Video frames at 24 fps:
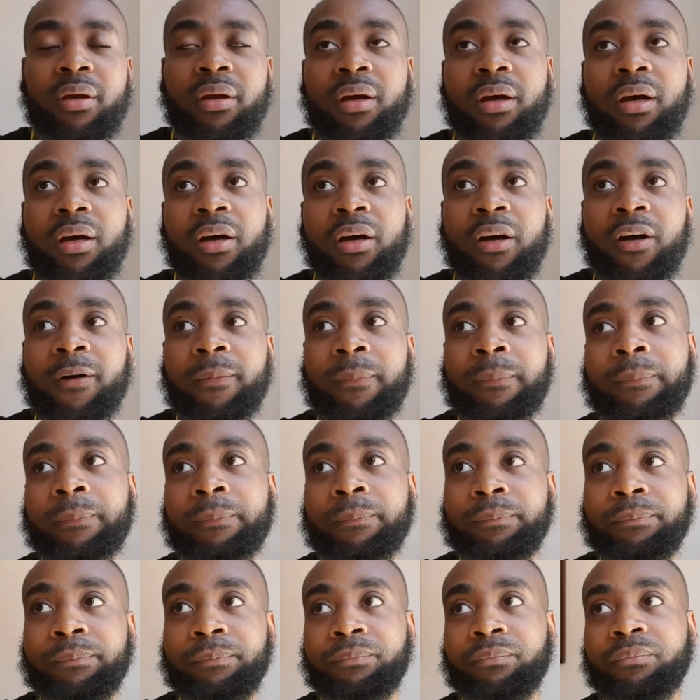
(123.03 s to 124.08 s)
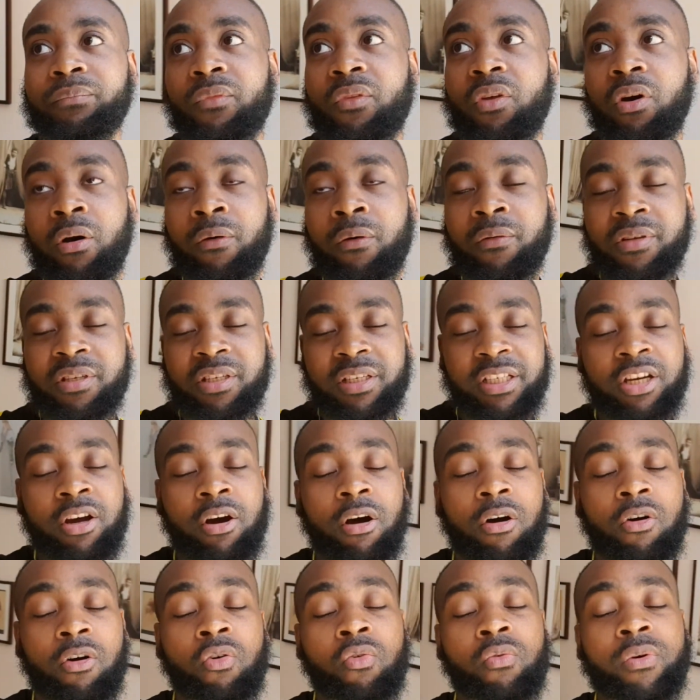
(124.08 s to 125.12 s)
Um, obviously, you
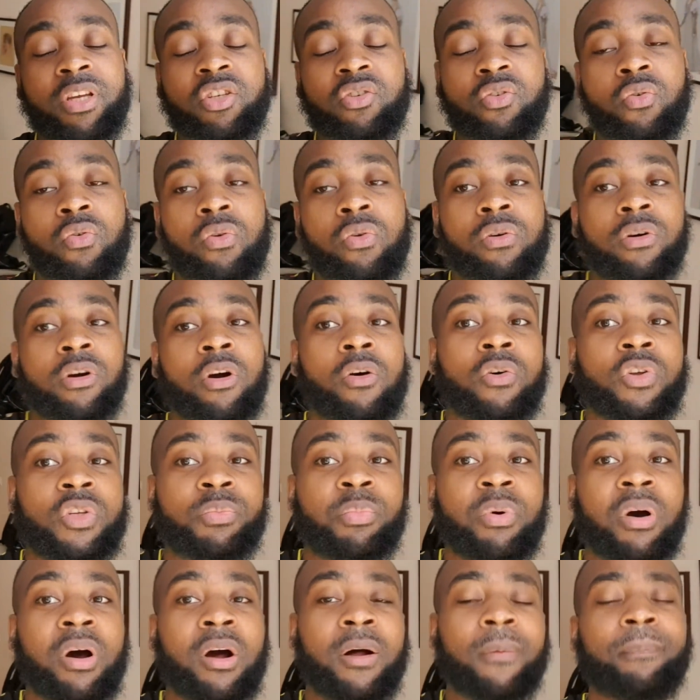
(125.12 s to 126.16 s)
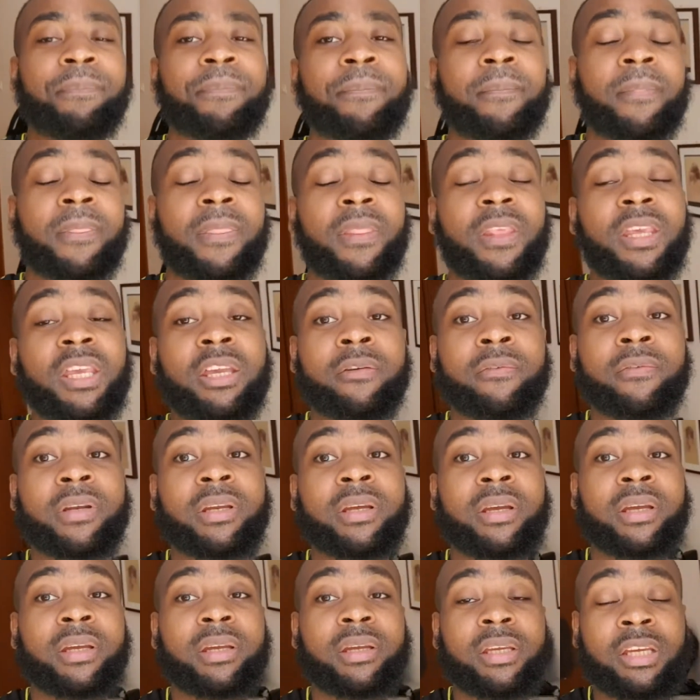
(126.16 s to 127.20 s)
can't always score goals, but
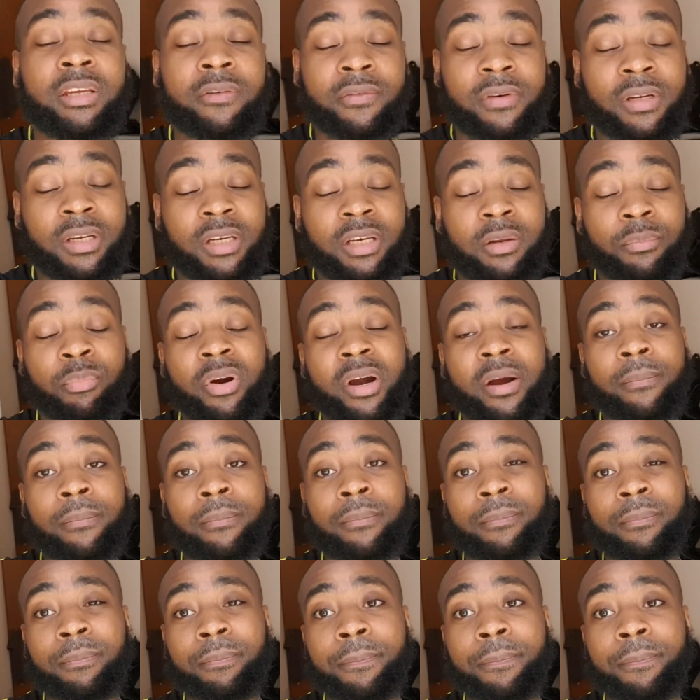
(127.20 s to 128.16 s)
even even in the Prem,